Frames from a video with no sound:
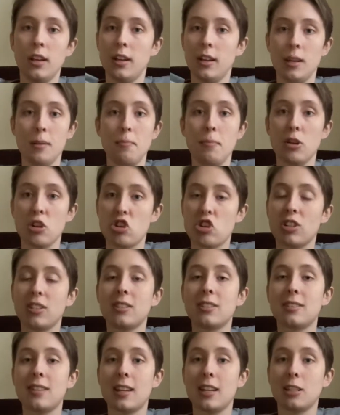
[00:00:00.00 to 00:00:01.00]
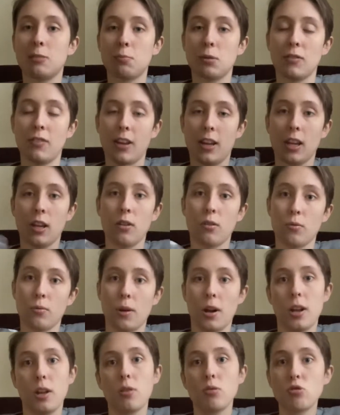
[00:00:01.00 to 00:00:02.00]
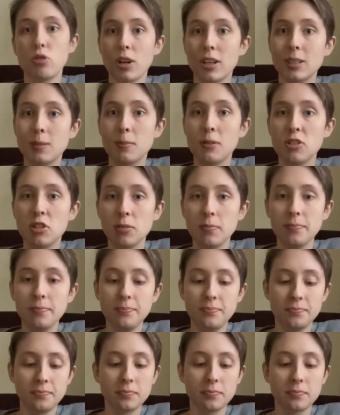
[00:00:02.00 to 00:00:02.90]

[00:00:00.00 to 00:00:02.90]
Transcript: emissions that is preventing radio transmission,